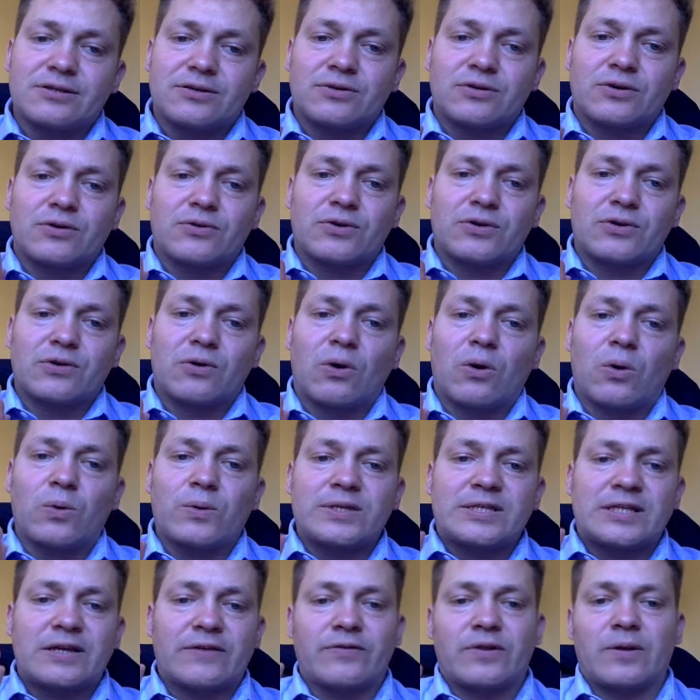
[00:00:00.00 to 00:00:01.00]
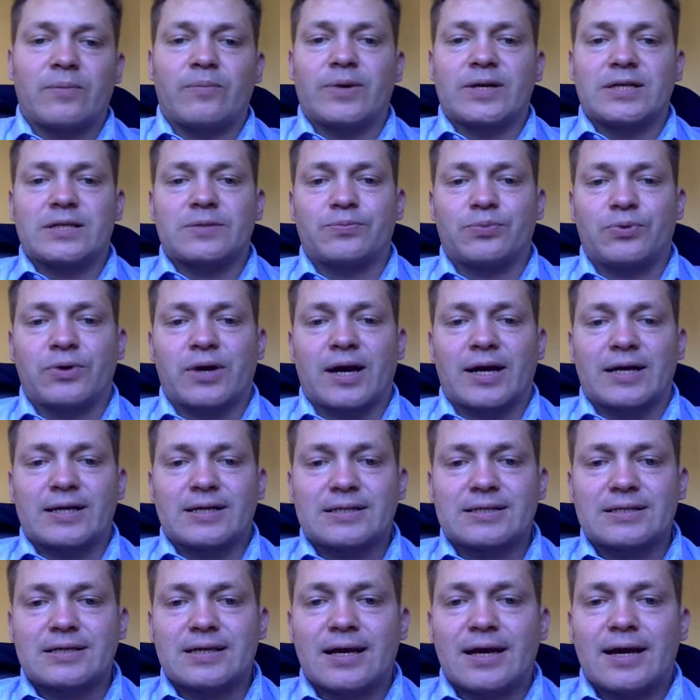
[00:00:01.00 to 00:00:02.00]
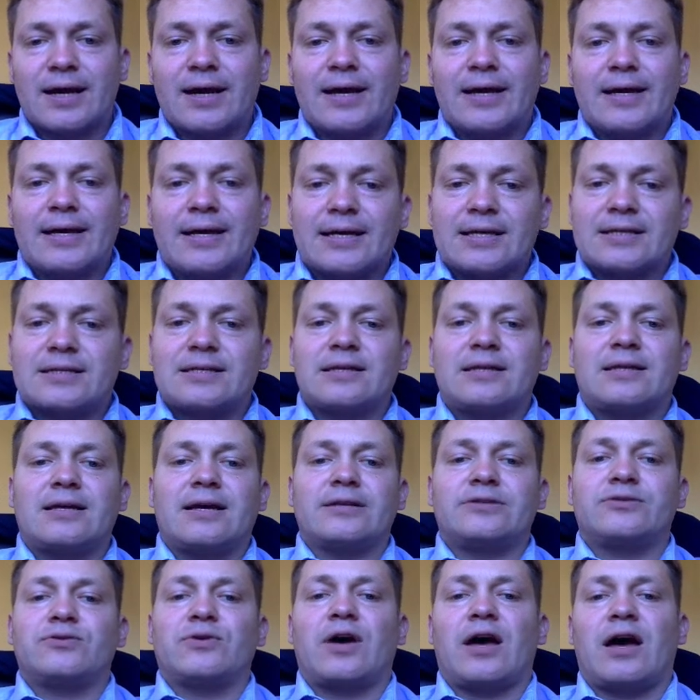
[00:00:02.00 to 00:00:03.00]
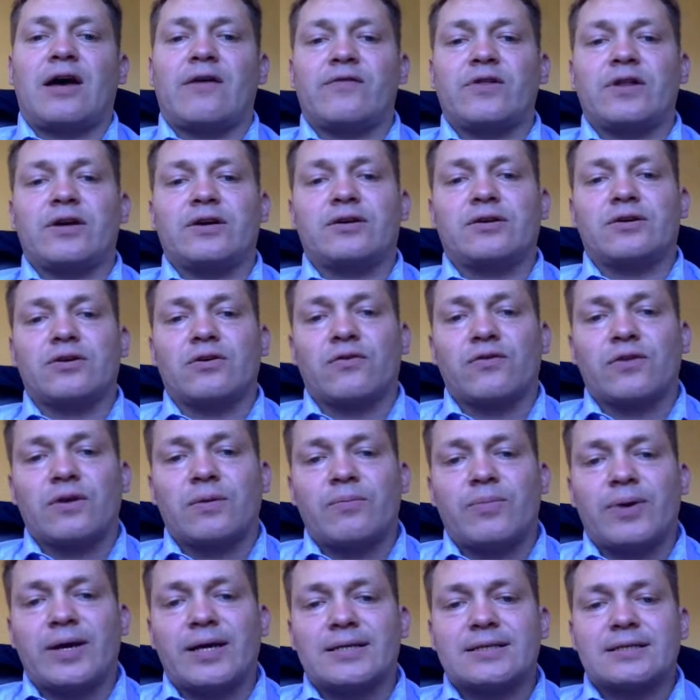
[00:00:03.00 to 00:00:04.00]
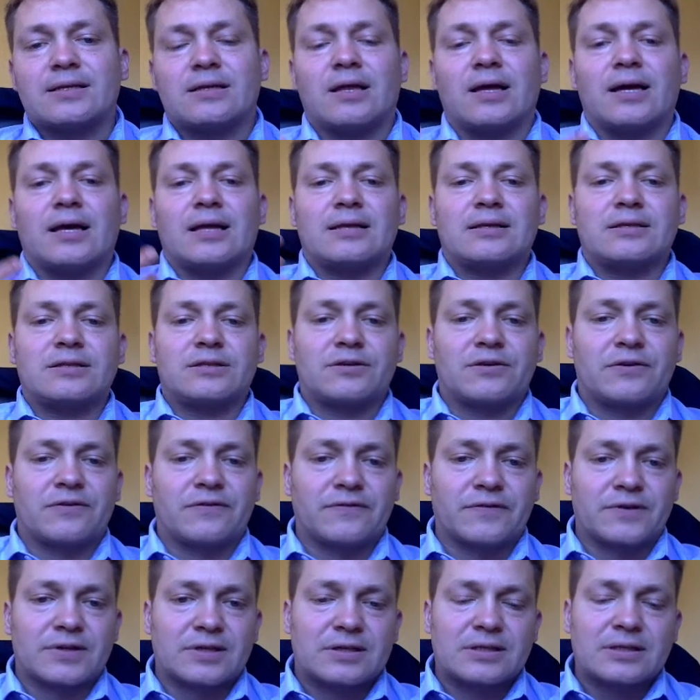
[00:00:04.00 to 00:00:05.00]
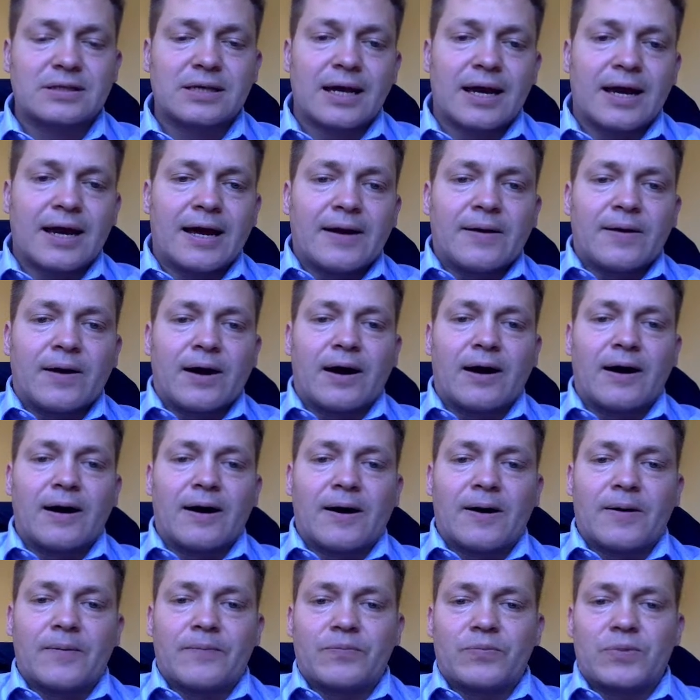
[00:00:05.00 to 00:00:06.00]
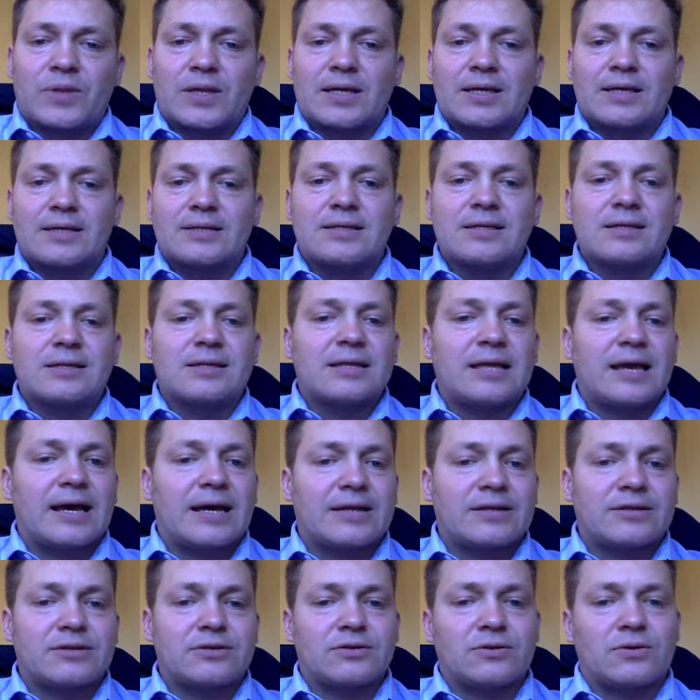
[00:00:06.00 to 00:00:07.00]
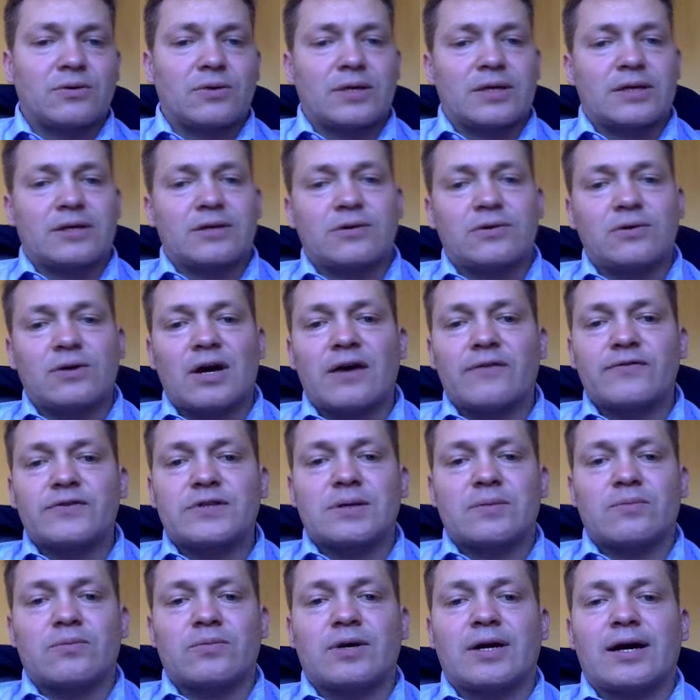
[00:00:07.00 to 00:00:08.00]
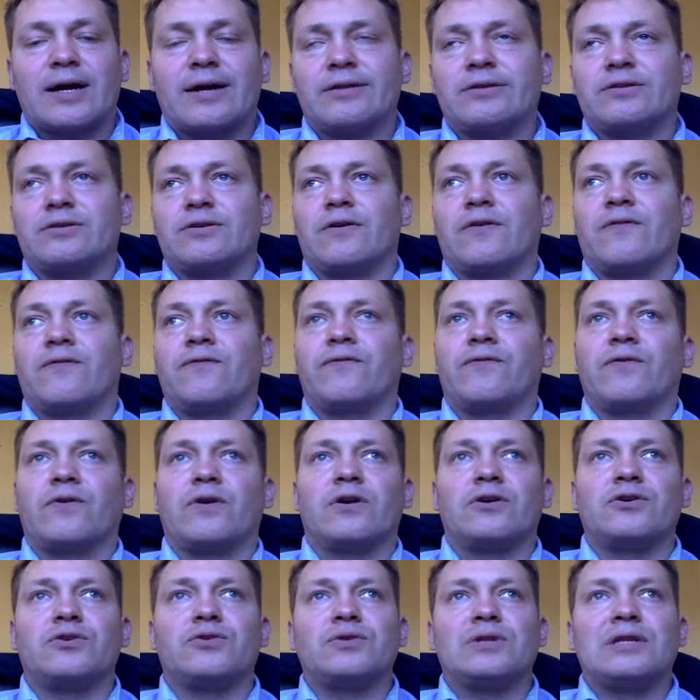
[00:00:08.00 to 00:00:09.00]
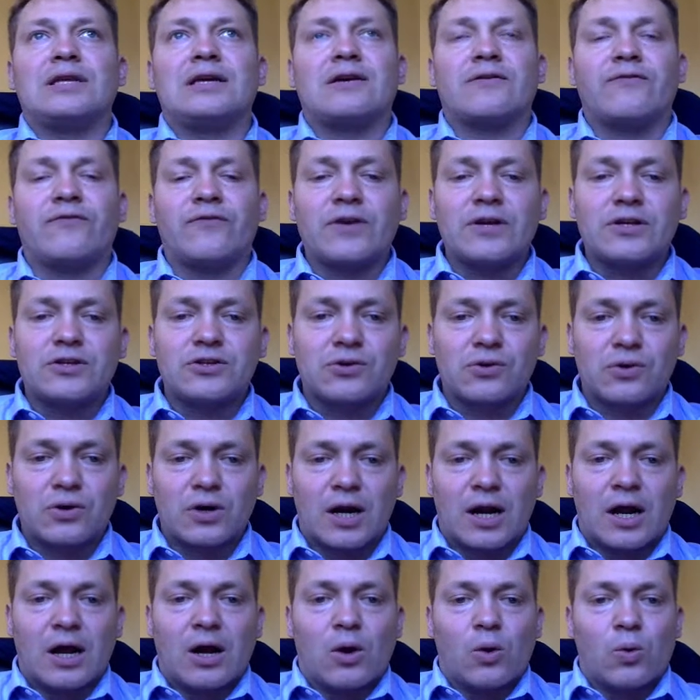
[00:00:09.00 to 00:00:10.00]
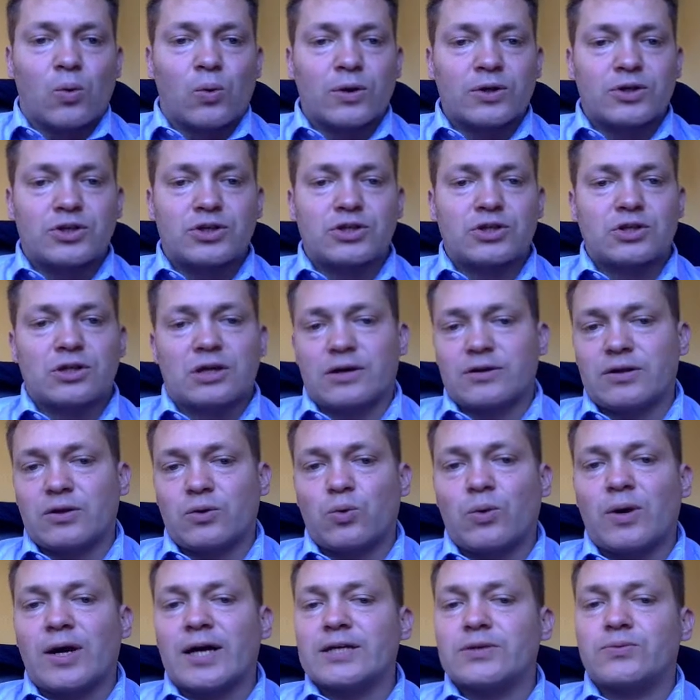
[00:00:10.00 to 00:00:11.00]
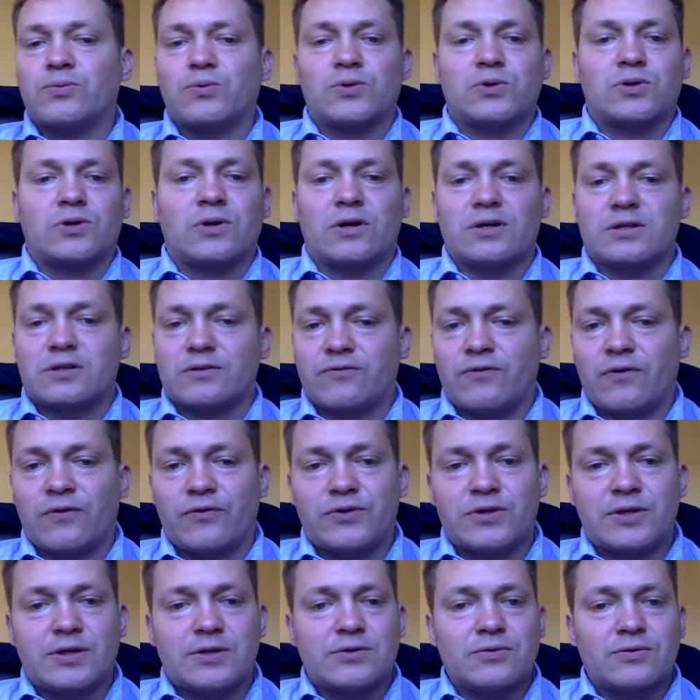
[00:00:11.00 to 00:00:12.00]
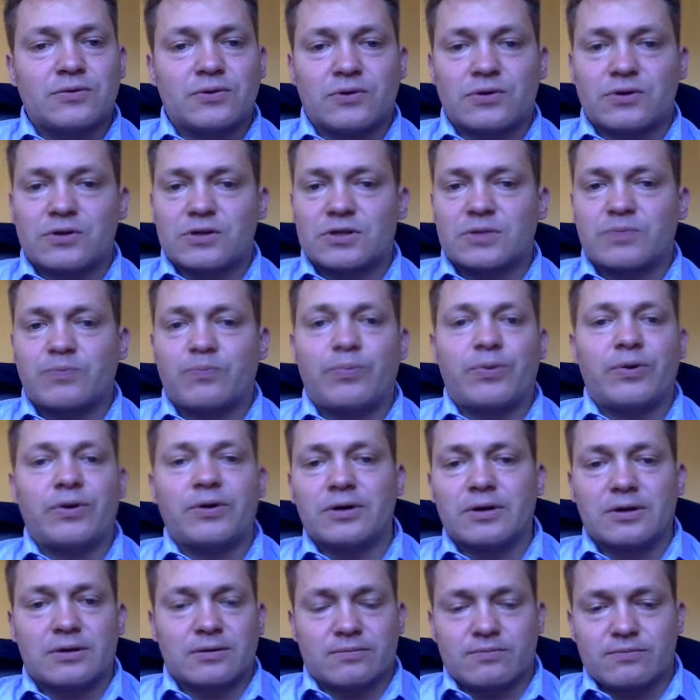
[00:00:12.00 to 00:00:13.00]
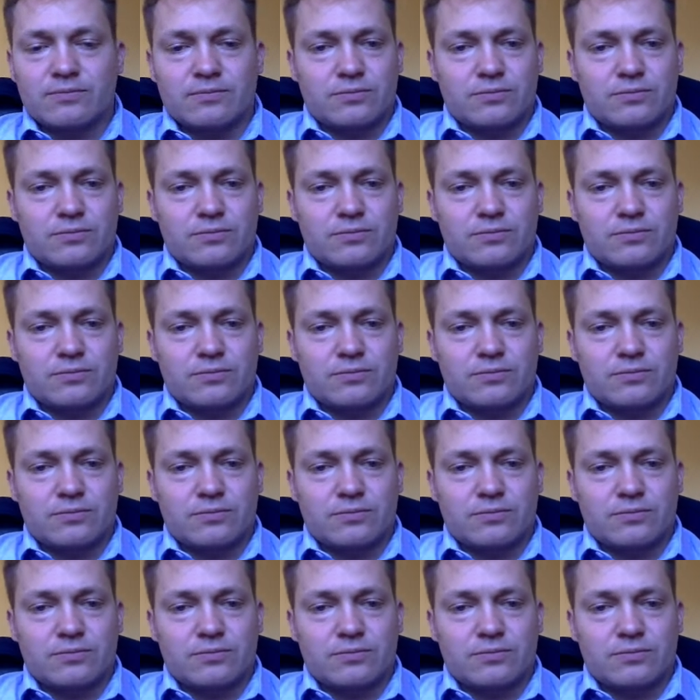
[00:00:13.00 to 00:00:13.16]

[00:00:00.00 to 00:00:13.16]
you always have the best price? Is it that you have the best client service? Is it that you have some kind of unique feature which otherwise would cost 50 euros per